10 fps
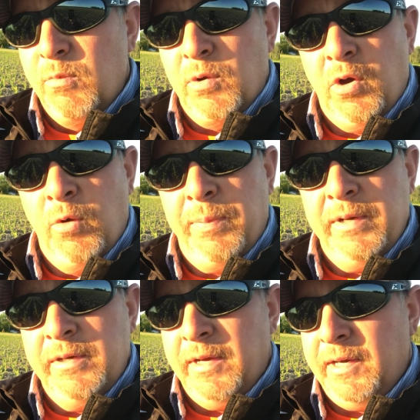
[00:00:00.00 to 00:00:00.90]
we're
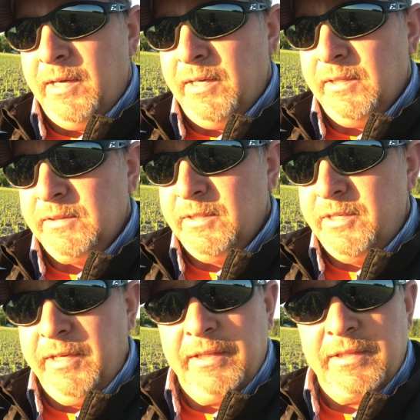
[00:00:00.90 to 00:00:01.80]
hoping to
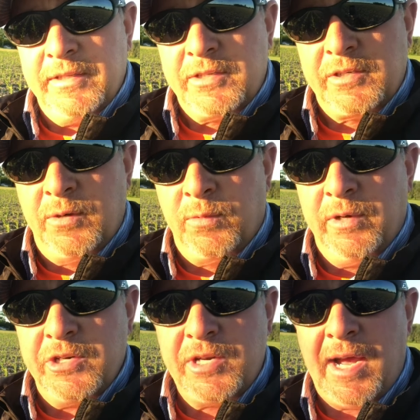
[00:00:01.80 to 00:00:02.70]
get this
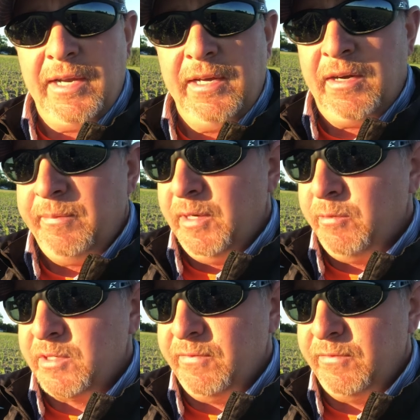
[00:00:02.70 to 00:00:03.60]
corn a shot in the arm here
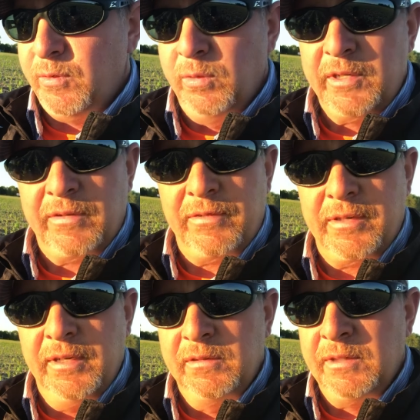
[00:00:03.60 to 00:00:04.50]
with some foliar
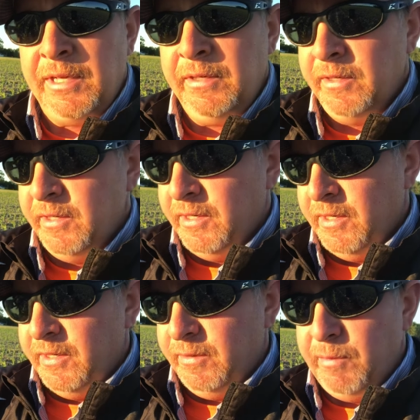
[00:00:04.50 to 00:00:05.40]
fertility.
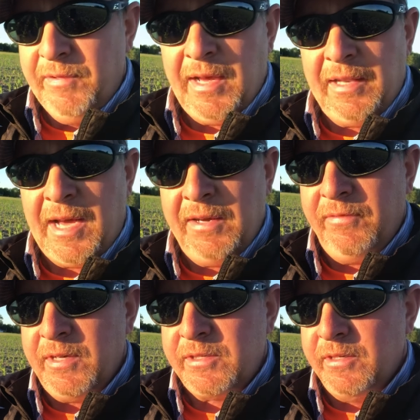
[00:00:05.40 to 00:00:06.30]
We've got a lot
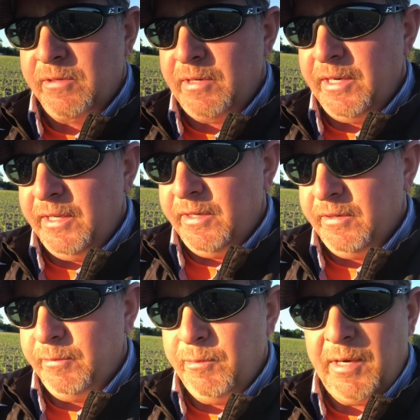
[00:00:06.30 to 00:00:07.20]
invested already.
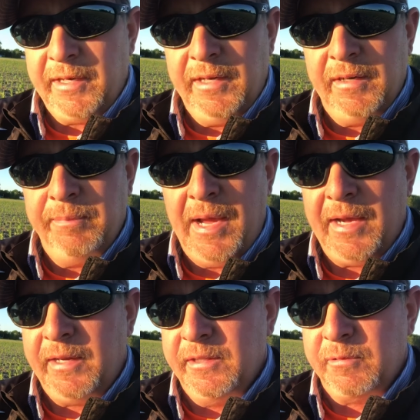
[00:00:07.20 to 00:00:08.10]
We want to get it
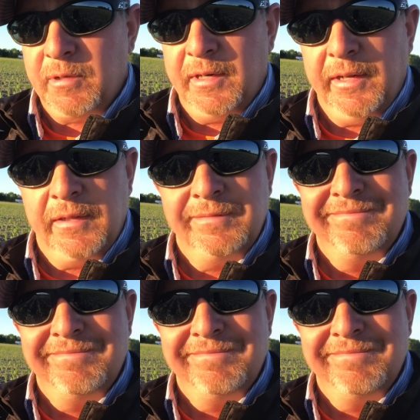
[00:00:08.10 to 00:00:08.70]
back in the running,